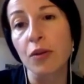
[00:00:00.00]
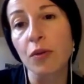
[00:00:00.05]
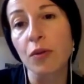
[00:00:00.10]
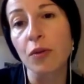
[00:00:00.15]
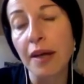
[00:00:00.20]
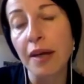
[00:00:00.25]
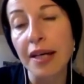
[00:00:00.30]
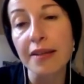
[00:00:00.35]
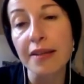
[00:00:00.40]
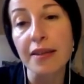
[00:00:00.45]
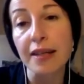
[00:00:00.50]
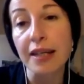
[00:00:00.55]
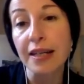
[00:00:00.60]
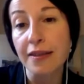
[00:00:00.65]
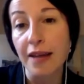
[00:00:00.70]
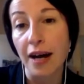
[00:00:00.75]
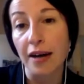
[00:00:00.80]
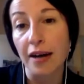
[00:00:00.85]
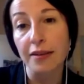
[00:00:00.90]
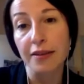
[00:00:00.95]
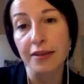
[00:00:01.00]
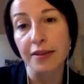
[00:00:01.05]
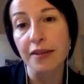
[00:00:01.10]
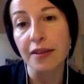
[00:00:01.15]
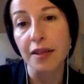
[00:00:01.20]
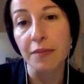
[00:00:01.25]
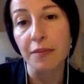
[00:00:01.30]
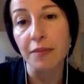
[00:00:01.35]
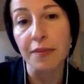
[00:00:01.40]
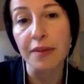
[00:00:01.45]
who makes exactly the
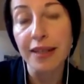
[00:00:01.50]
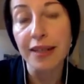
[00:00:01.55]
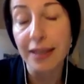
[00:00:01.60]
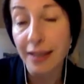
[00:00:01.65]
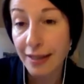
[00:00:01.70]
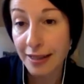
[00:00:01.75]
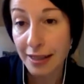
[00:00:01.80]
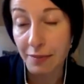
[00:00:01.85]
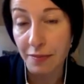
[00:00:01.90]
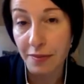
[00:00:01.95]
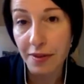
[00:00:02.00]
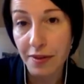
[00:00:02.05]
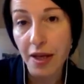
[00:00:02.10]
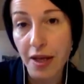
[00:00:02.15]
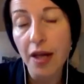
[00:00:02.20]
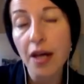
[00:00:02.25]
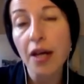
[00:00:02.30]
same claims.